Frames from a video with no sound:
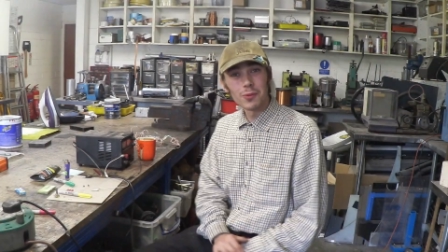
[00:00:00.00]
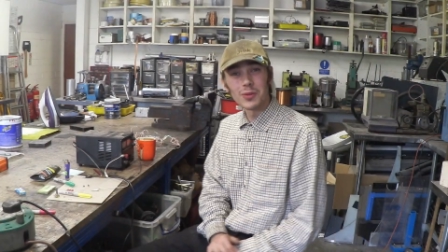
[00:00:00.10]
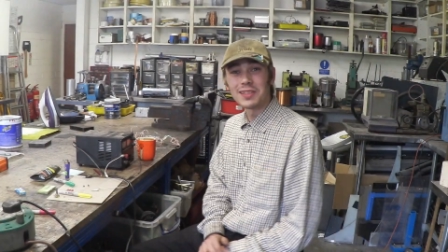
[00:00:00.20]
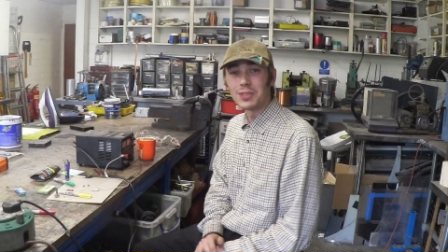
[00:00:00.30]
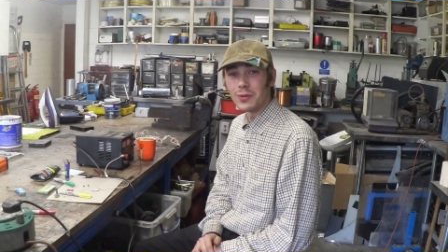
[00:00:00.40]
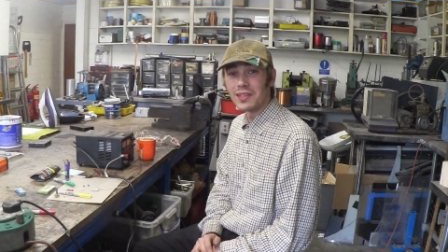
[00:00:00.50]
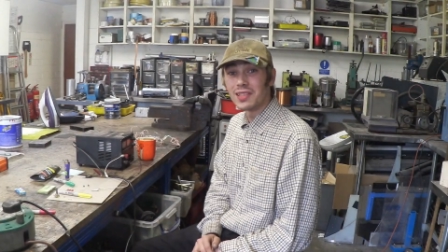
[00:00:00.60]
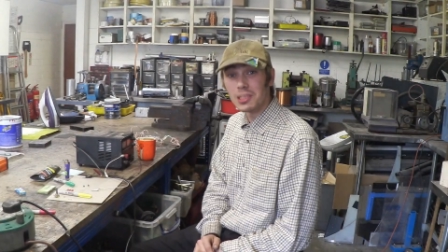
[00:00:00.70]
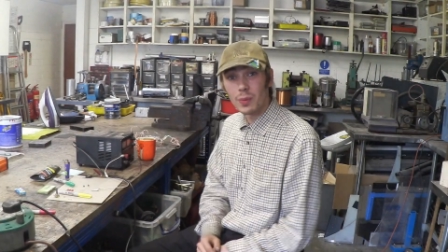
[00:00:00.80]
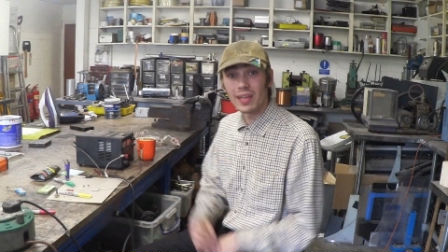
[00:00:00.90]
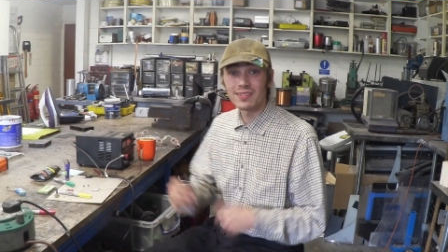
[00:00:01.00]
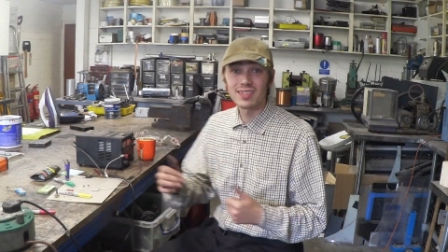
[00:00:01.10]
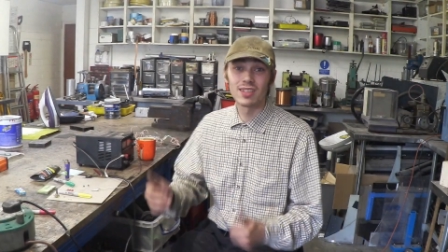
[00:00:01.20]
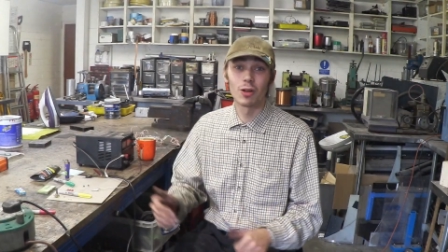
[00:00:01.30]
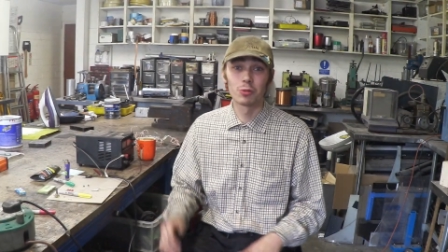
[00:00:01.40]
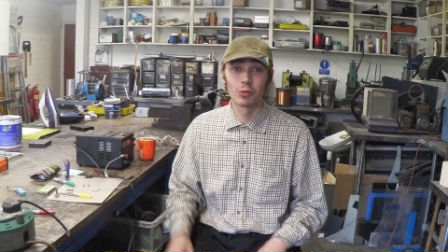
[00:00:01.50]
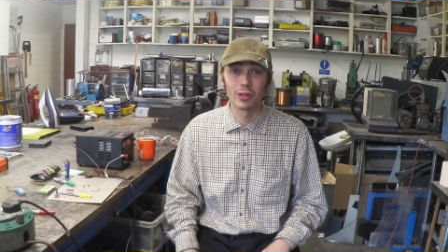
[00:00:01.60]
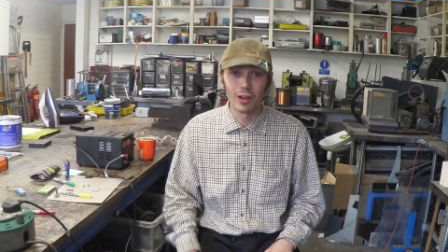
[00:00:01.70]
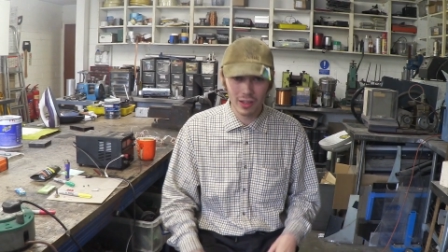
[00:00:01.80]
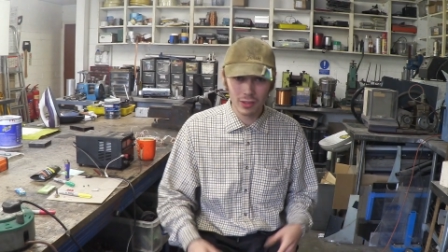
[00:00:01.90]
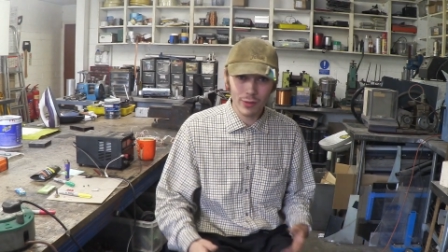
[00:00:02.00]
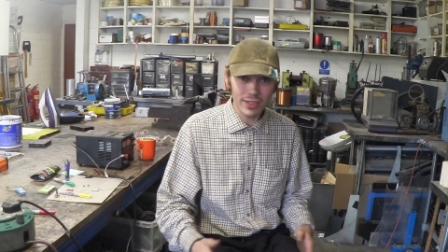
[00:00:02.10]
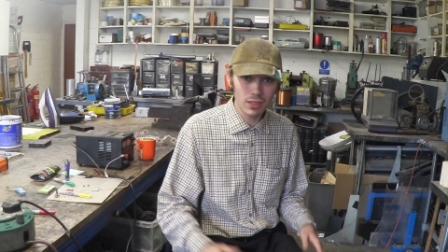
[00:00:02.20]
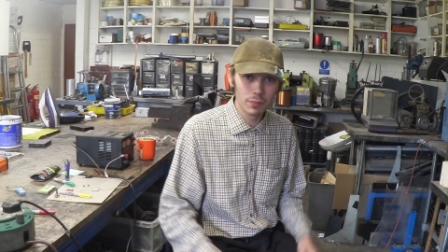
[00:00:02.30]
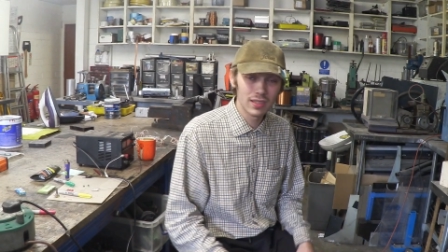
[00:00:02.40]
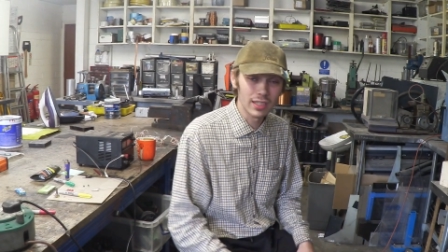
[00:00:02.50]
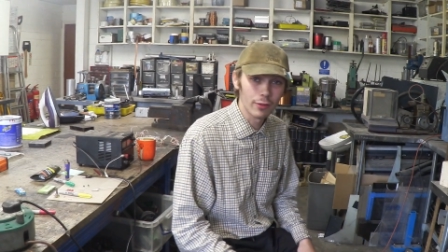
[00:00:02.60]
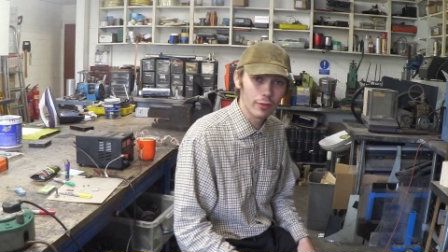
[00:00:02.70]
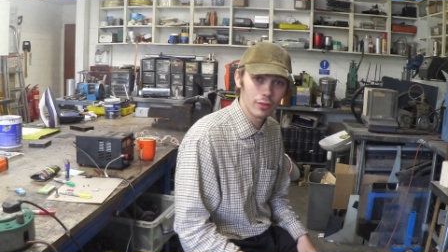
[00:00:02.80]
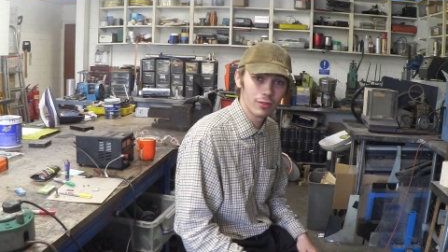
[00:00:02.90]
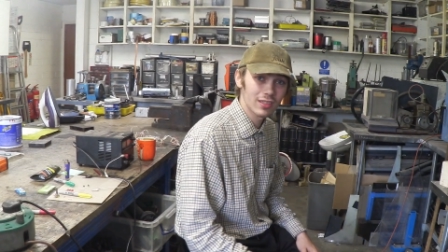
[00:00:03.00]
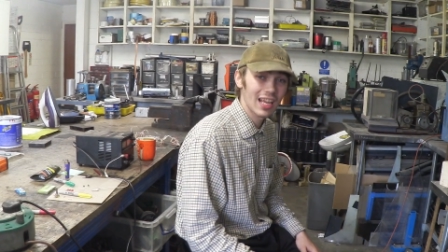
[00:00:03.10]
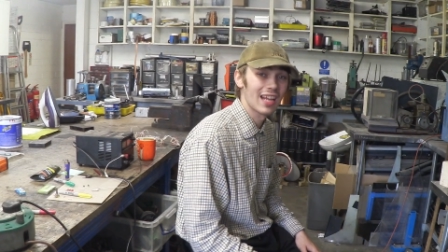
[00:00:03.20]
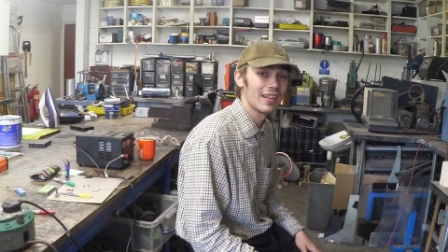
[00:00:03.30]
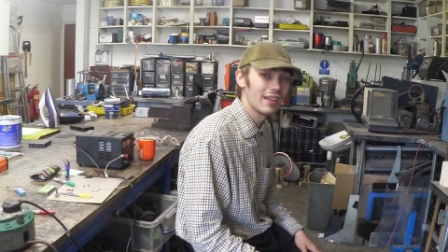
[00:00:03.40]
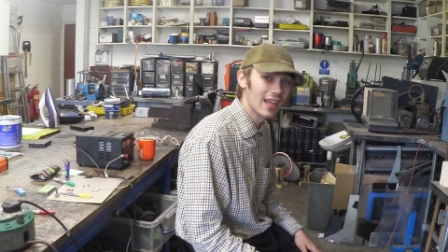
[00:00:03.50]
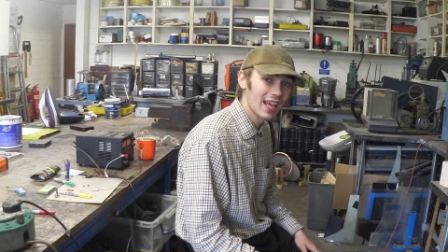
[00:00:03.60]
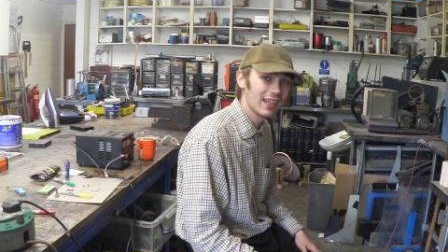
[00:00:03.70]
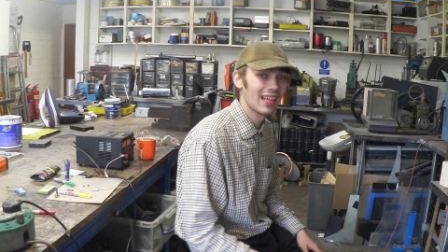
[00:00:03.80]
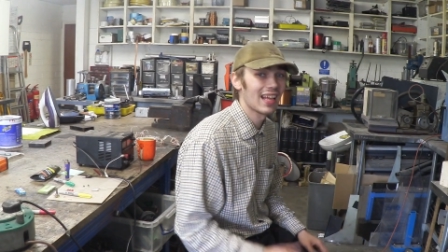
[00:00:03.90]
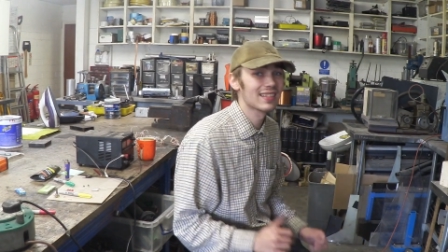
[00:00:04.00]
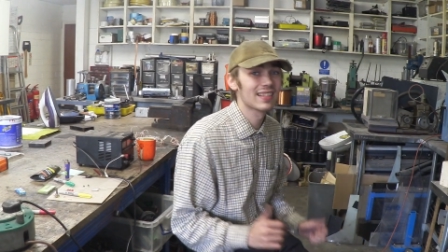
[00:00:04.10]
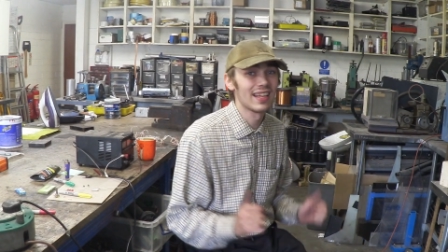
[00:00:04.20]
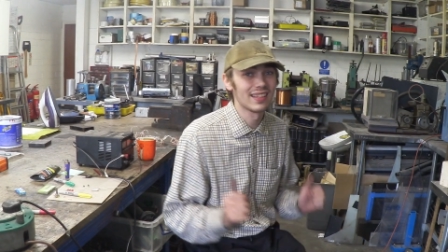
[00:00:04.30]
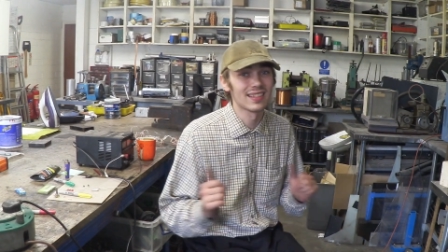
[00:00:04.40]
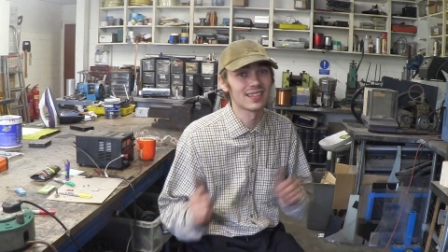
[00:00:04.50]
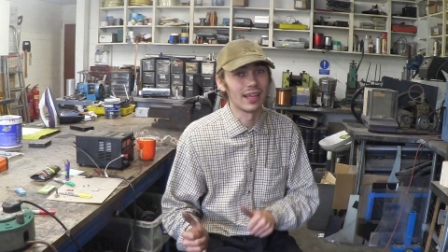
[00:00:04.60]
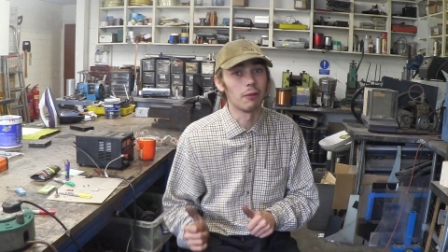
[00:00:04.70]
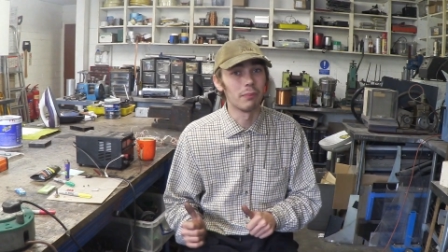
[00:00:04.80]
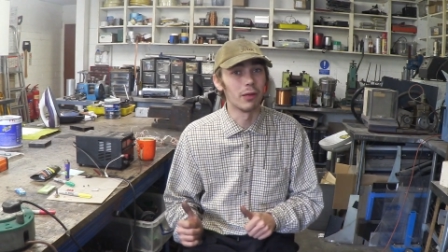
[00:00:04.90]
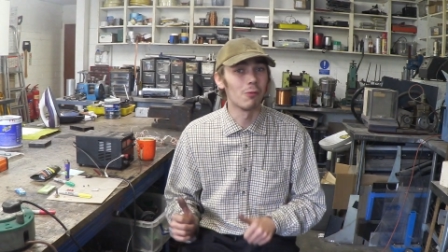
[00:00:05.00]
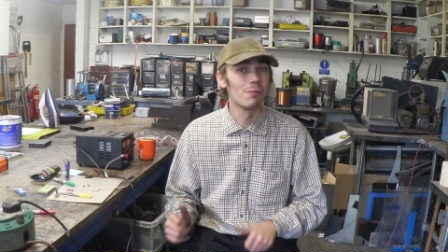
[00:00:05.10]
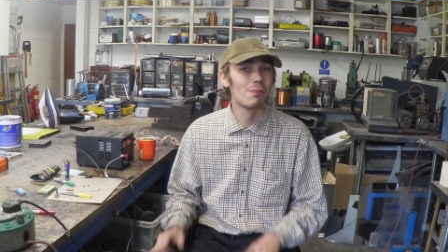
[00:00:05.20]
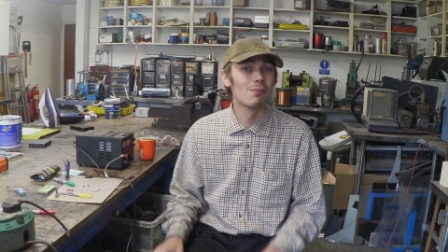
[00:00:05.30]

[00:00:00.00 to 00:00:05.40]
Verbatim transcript: what we're doing, let's put out the soldering iron, the rest of the materials, and then let's get this thing built.